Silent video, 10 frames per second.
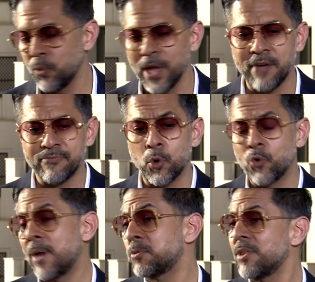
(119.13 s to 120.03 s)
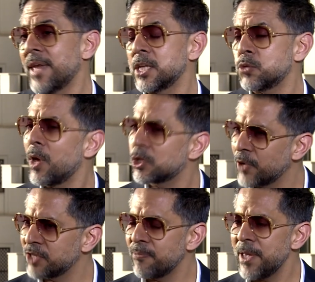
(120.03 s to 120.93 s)
Yeah. We have programs on that as well.
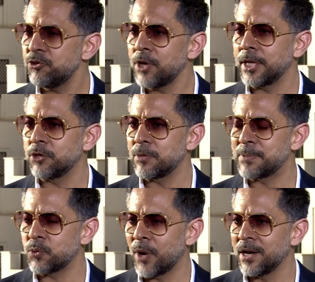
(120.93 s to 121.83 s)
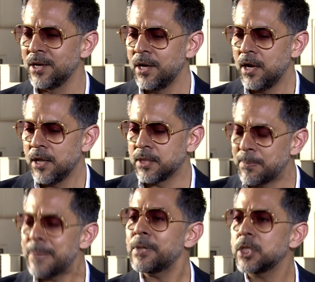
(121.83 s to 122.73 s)
Transformational leadership is where the
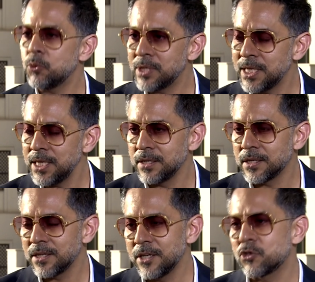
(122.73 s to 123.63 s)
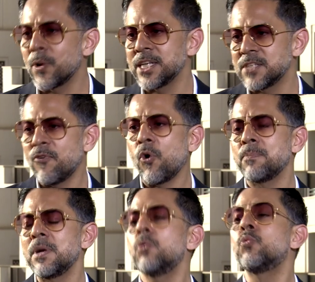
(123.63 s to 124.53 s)
people lead
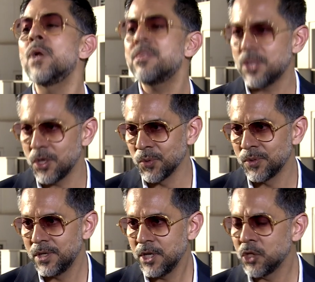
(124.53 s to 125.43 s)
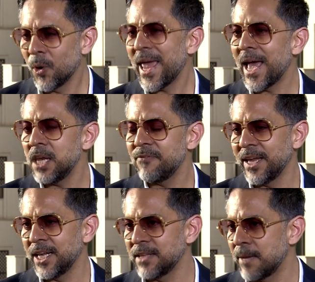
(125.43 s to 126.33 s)
transform with you. You're
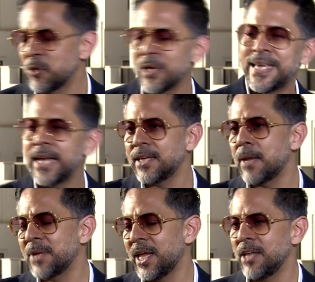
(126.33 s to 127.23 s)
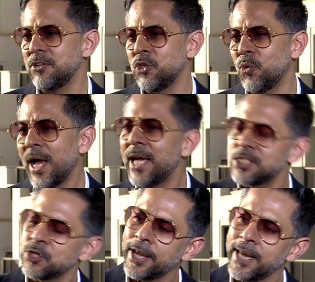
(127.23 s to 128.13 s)
elevating them, you're getting them to hit new
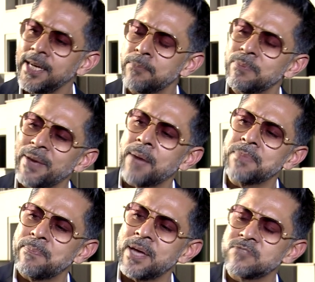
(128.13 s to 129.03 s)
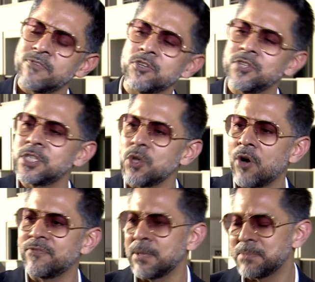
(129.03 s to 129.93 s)
heights, you're getting them to become the best versions
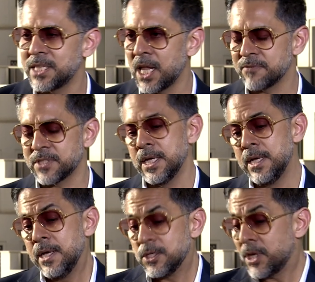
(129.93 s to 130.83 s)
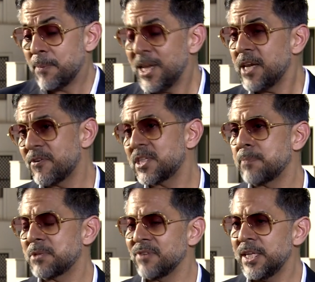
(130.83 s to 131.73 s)
of themselves. So there are many different
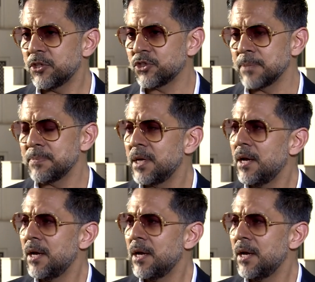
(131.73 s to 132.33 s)
types of leadership.